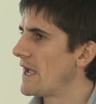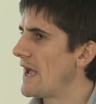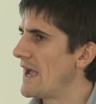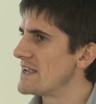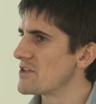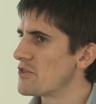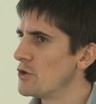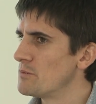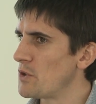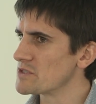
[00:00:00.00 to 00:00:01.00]
as a
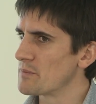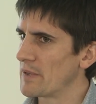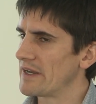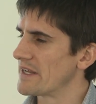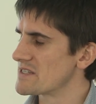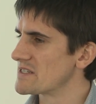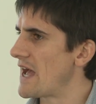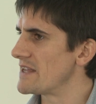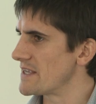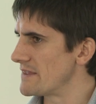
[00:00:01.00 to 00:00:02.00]
third possibility, it
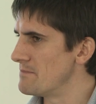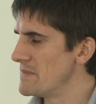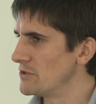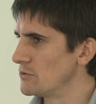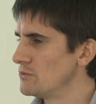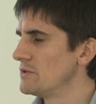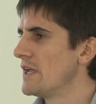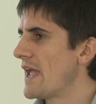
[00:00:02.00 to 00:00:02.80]
starts at the middle,